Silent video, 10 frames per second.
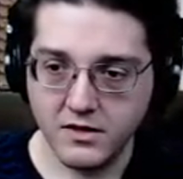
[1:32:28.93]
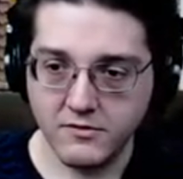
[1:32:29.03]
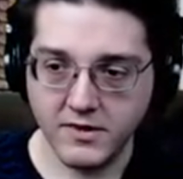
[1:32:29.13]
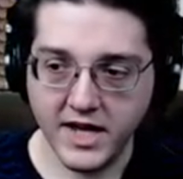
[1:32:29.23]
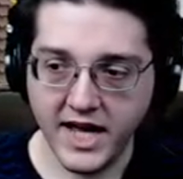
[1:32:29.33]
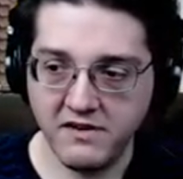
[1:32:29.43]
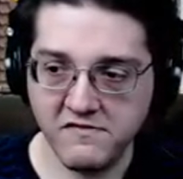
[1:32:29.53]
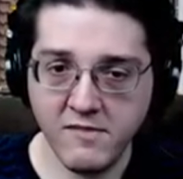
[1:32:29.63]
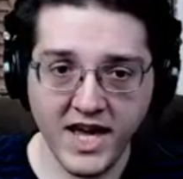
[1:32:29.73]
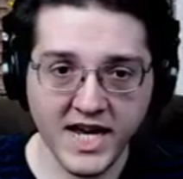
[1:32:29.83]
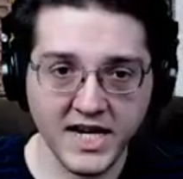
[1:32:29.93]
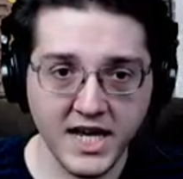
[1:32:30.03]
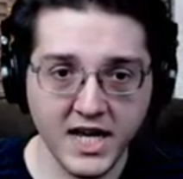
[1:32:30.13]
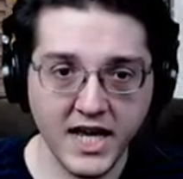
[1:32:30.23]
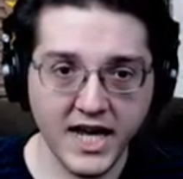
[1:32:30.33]
We have made
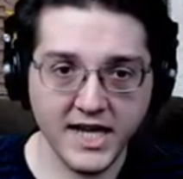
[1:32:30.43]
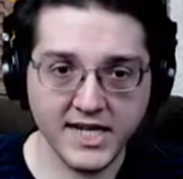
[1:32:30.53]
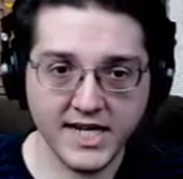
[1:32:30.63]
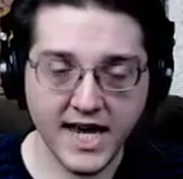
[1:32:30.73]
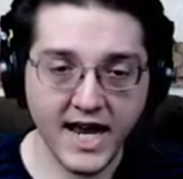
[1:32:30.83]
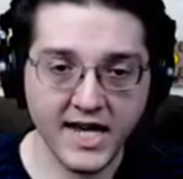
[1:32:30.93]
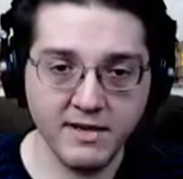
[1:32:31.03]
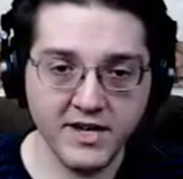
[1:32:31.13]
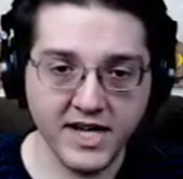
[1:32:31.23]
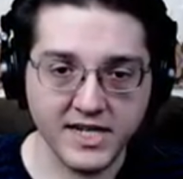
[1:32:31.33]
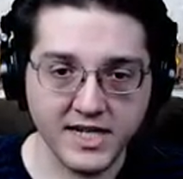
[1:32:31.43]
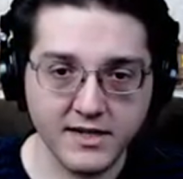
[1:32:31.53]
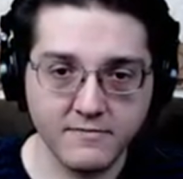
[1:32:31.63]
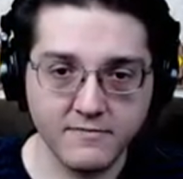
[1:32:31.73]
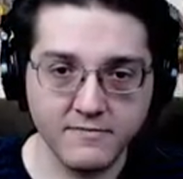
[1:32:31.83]
a tiny bit